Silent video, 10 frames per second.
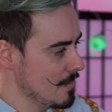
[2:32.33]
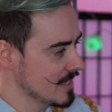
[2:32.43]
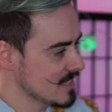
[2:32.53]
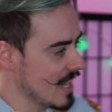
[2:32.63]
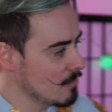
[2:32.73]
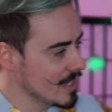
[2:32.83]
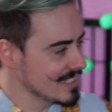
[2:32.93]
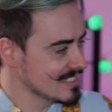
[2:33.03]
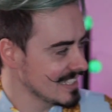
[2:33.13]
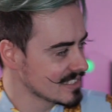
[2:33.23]
MSI,
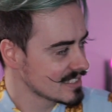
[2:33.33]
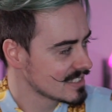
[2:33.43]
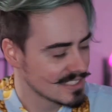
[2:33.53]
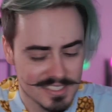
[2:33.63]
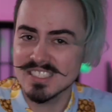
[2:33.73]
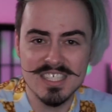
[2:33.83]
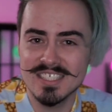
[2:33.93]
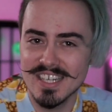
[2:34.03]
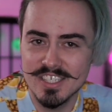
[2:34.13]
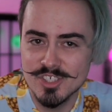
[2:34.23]
what is this?
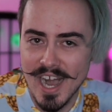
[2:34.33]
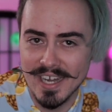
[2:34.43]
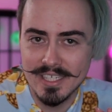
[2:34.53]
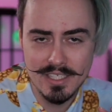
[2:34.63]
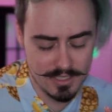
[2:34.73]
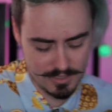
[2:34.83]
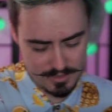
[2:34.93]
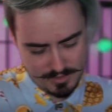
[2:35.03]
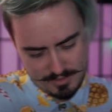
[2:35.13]
This isn't a dragon.